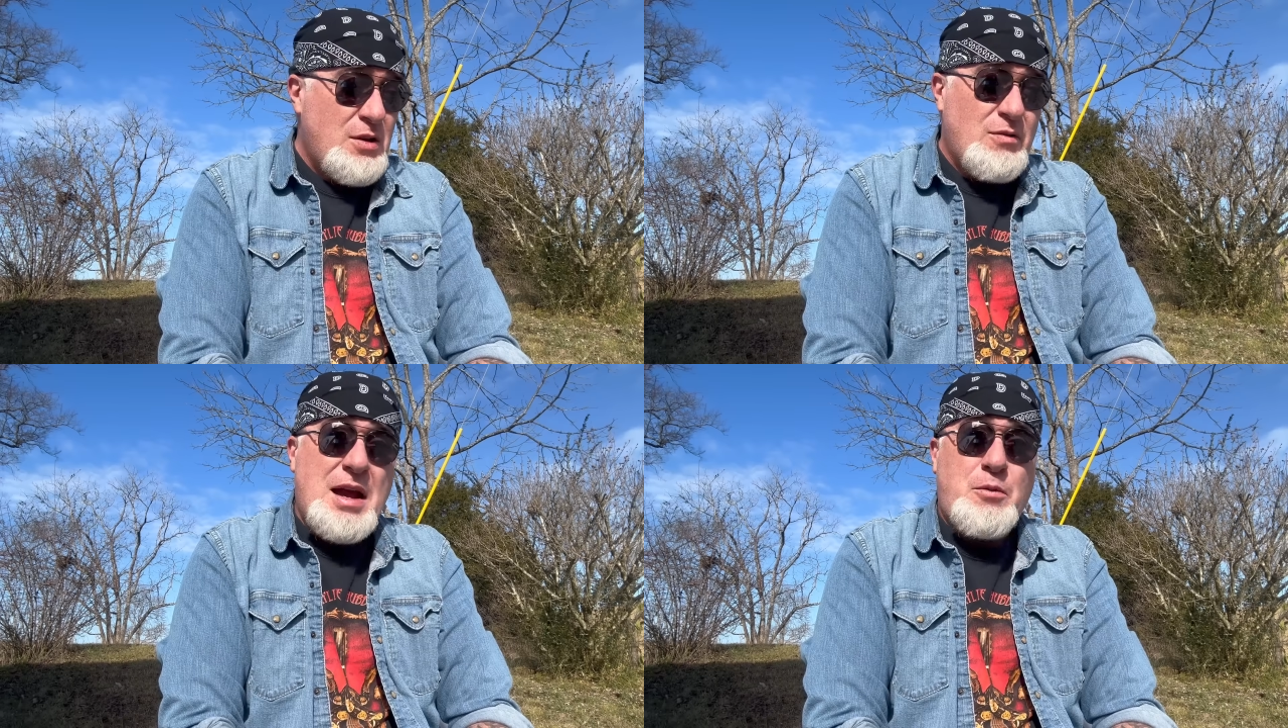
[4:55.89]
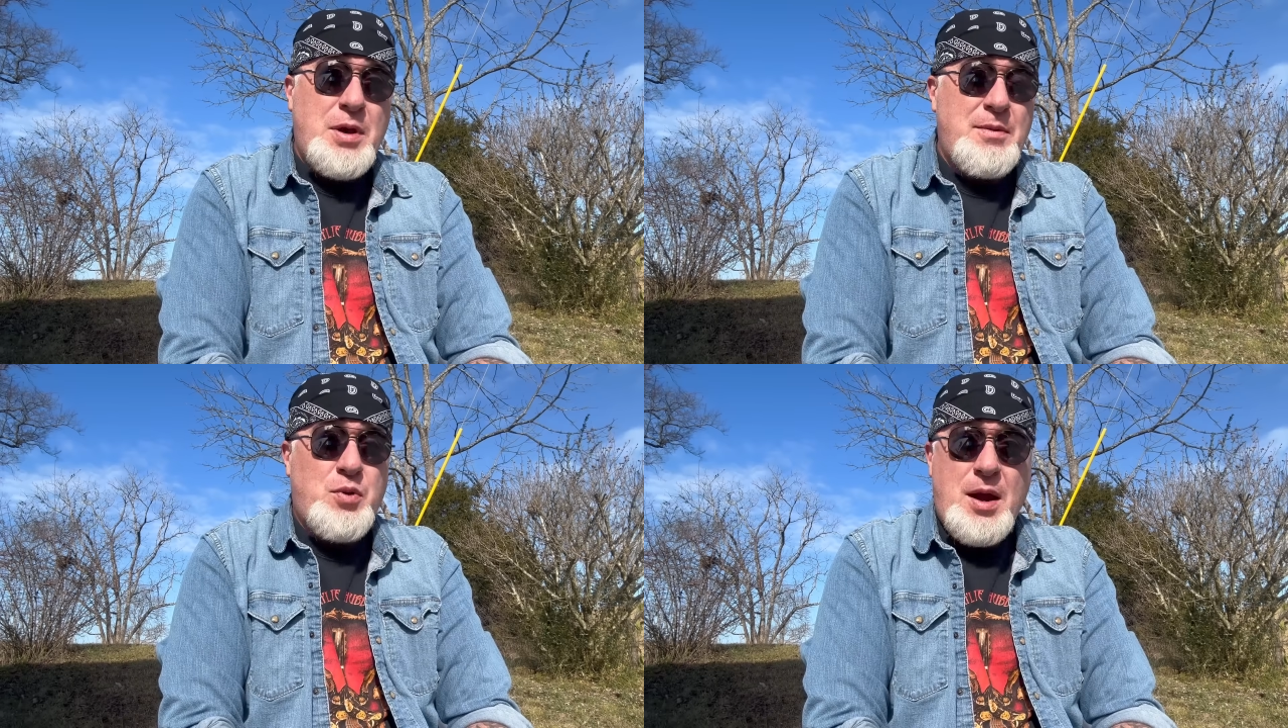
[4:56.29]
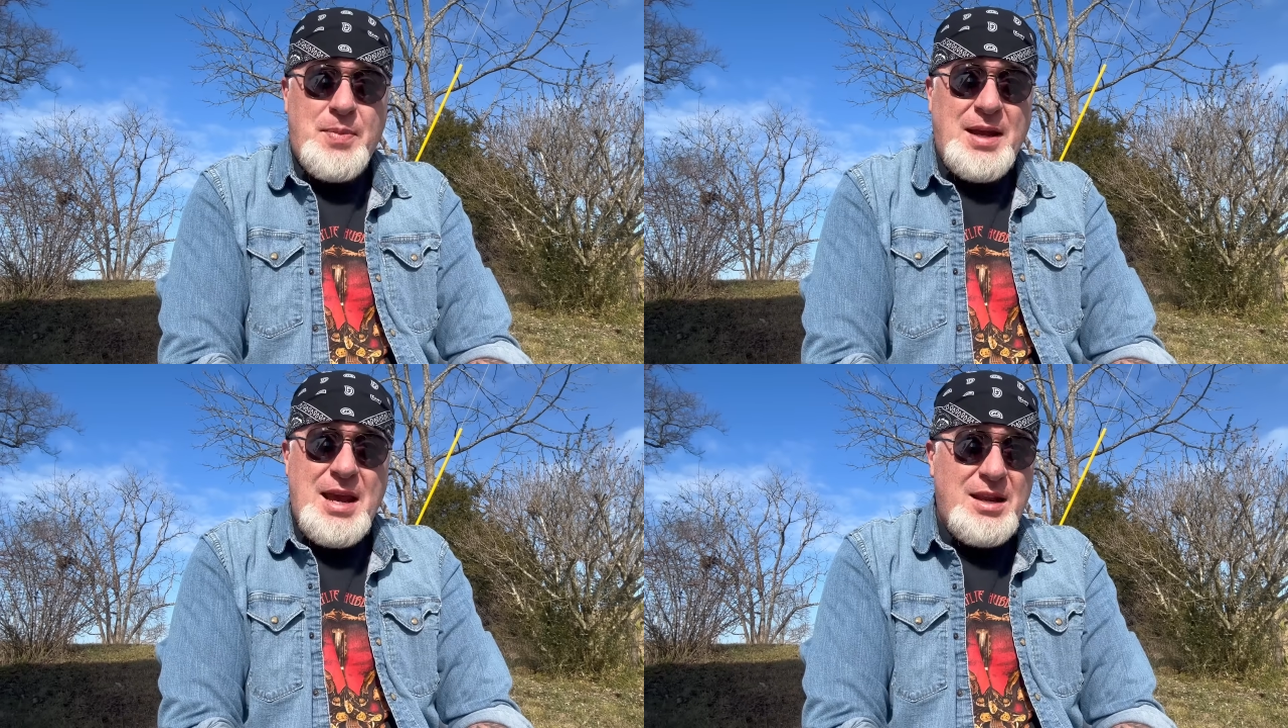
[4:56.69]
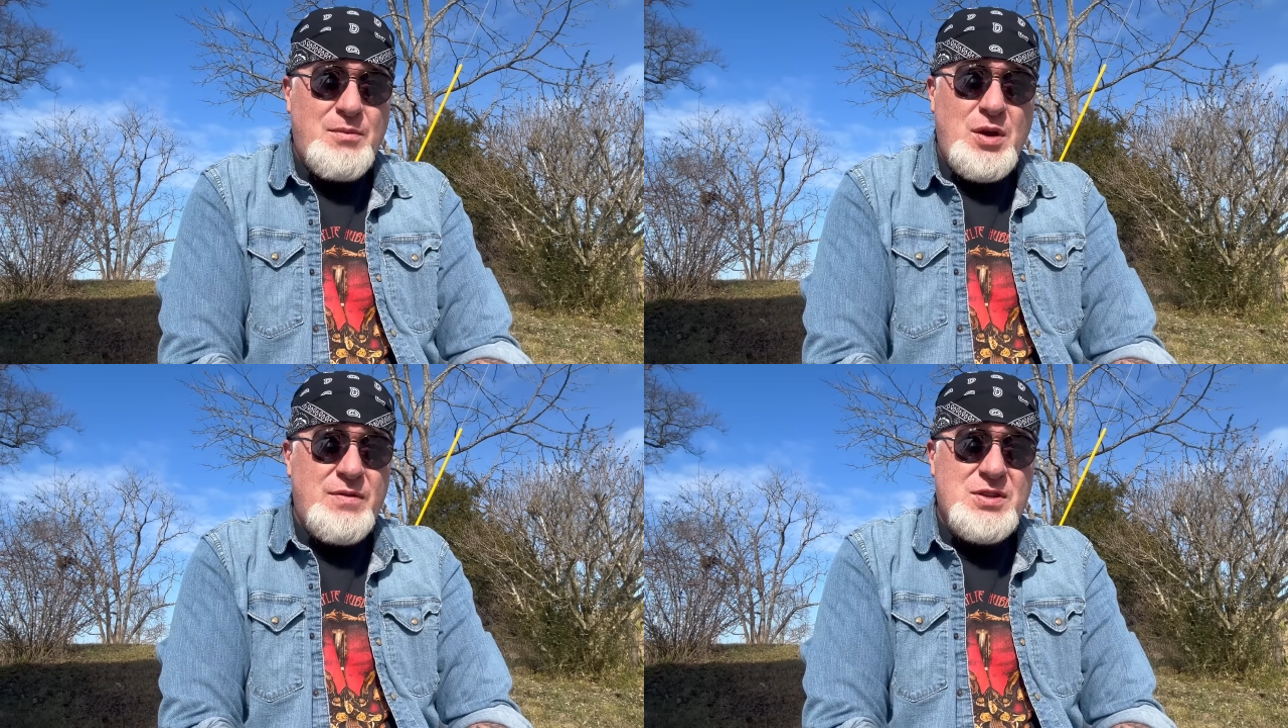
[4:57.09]
right wing propaganda
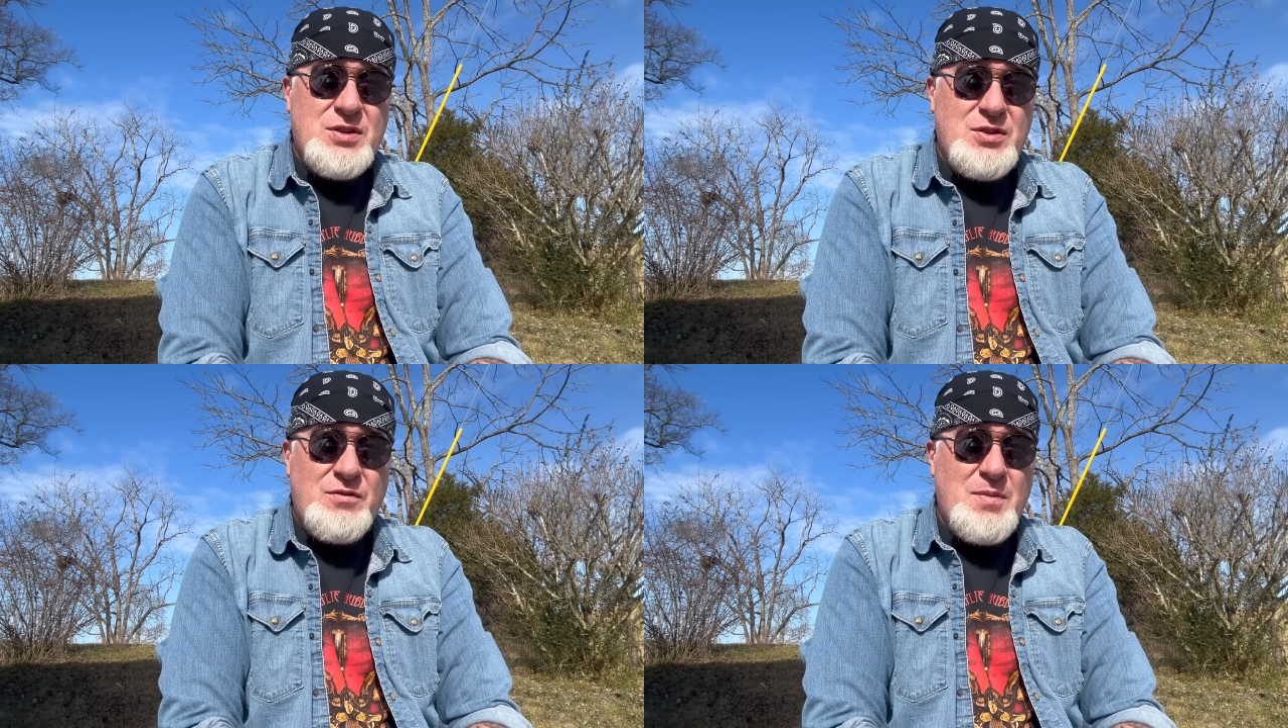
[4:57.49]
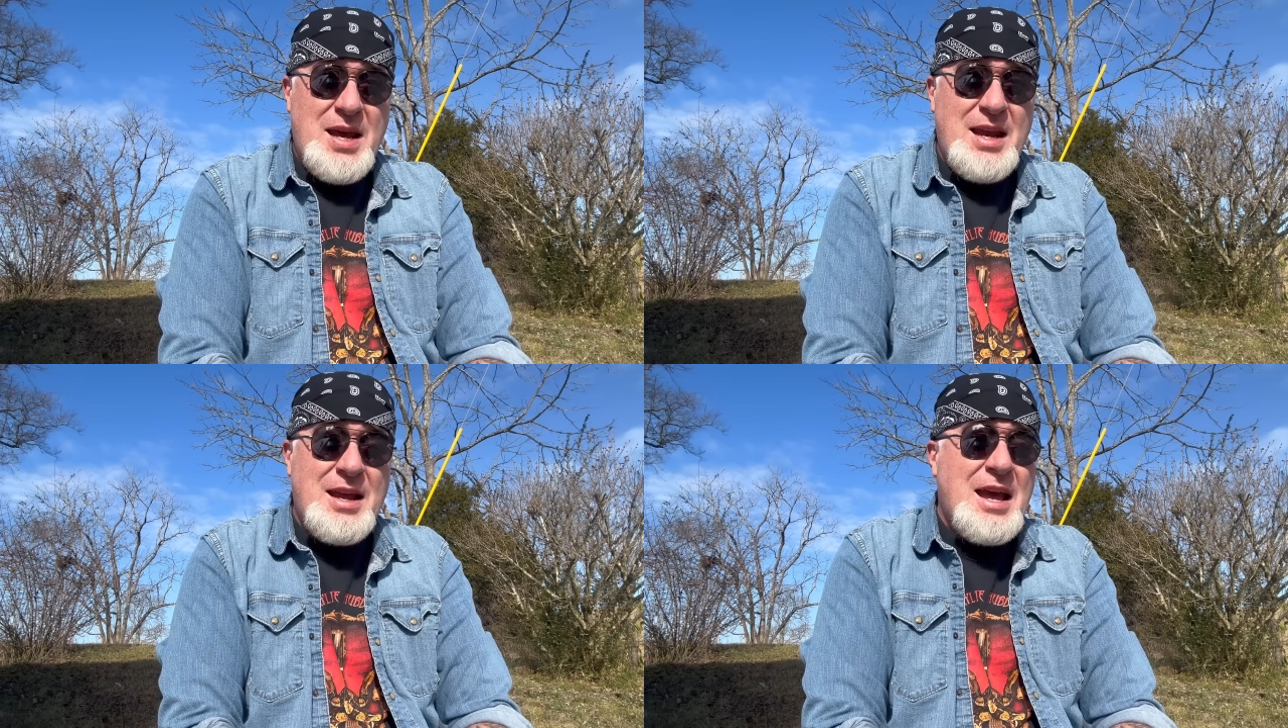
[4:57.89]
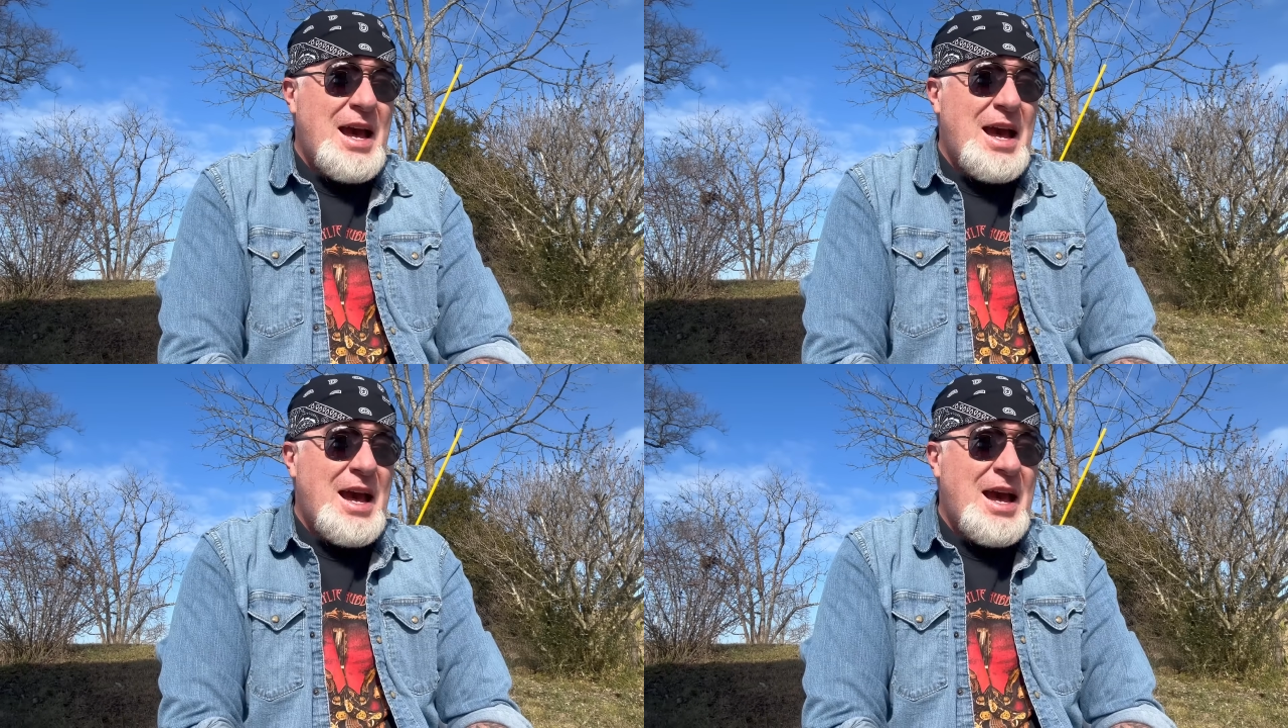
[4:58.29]
movies that you've made,